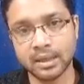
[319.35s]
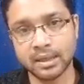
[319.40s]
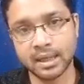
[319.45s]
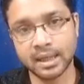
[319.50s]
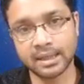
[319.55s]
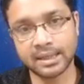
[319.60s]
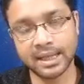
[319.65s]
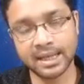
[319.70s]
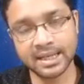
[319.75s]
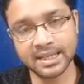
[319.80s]

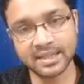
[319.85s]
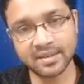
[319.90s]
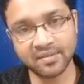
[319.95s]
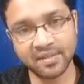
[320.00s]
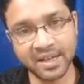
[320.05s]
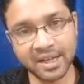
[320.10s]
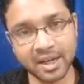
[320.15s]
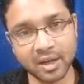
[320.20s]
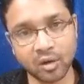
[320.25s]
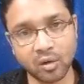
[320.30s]
that there is a
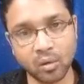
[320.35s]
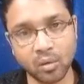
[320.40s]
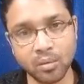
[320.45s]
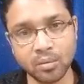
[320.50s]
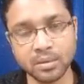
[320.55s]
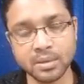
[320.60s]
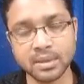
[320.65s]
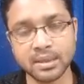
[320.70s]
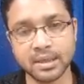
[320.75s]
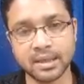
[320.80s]
very
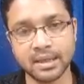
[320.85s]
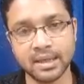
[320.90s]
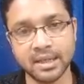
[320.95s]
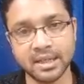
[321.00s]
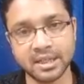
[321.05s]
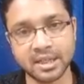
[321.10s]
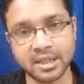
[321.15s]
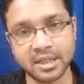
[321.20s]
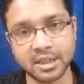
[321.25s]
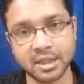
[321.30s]
close
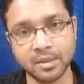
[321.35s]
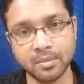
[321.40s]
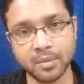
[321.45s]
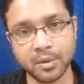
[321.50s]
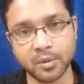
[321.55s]
relationship